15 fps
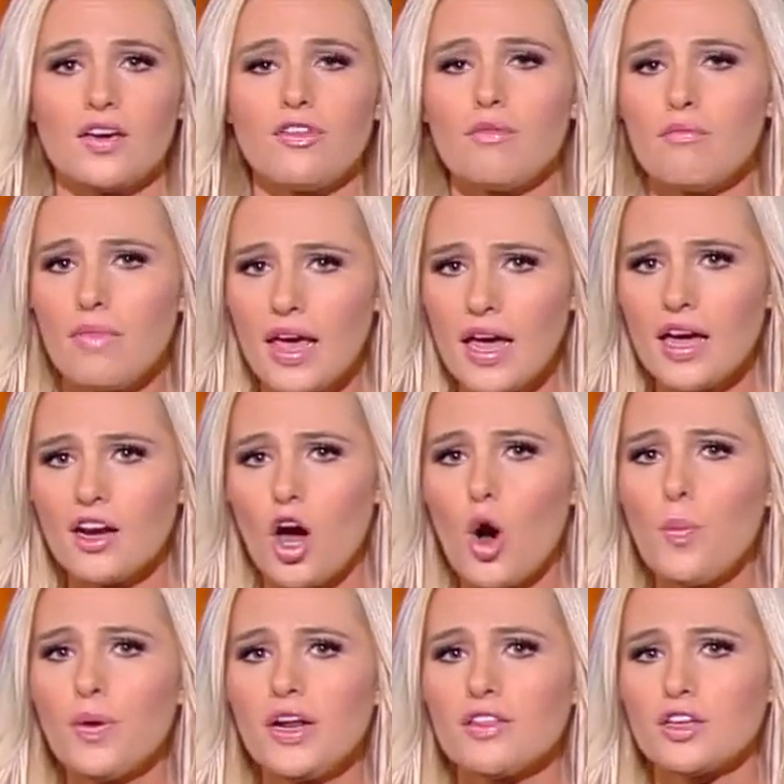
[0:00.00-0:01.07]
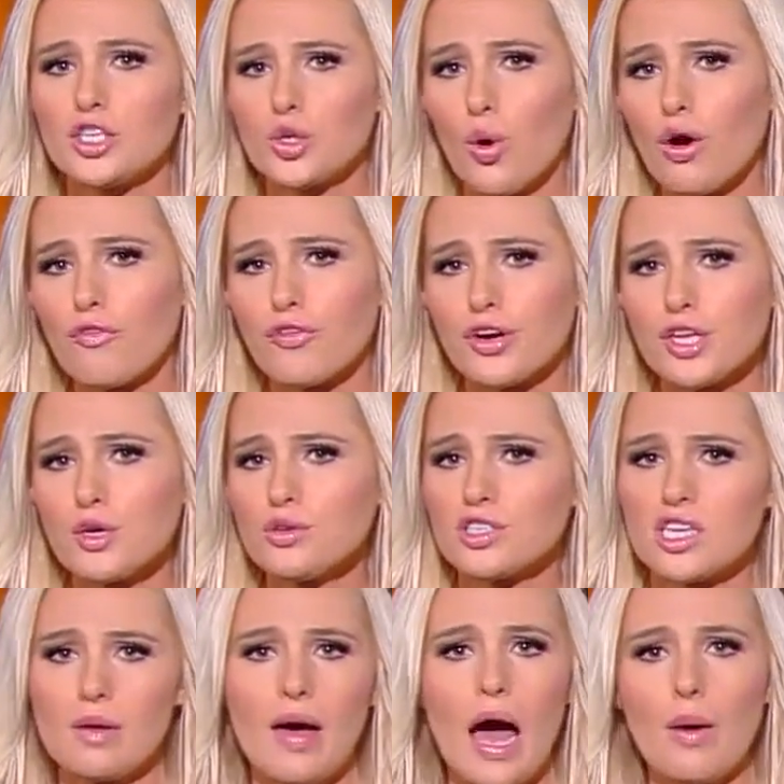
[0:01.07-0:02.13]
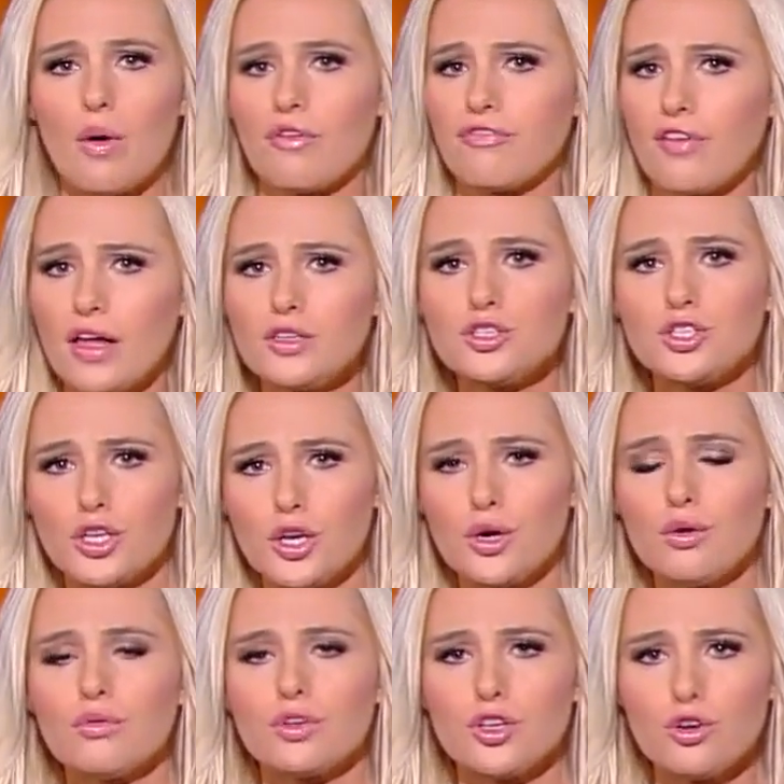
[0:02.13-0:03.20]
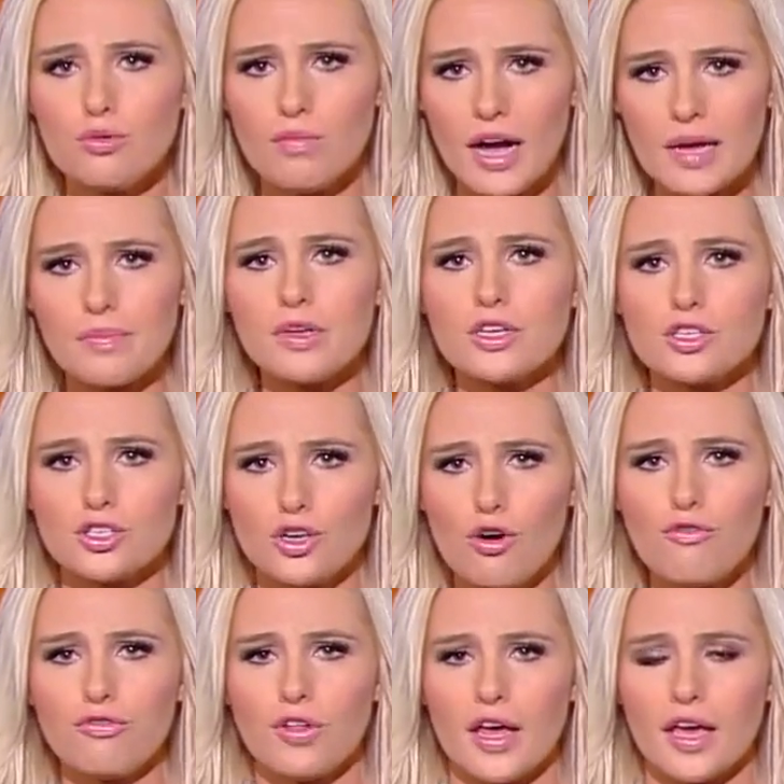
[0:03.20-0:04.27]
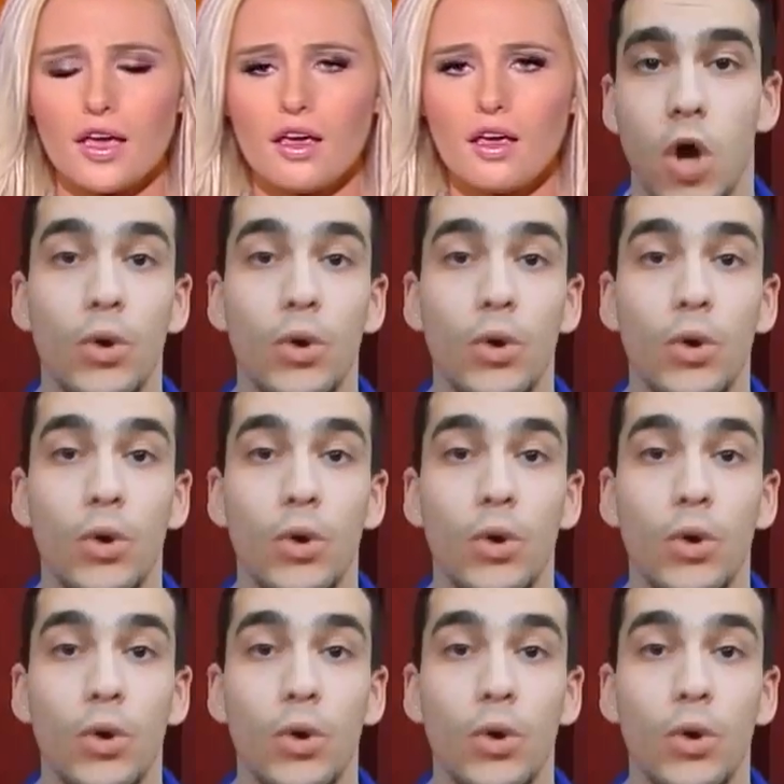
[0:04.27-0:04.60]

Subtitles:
If a man opening the door for you somehow offends you, you might be a snowflake.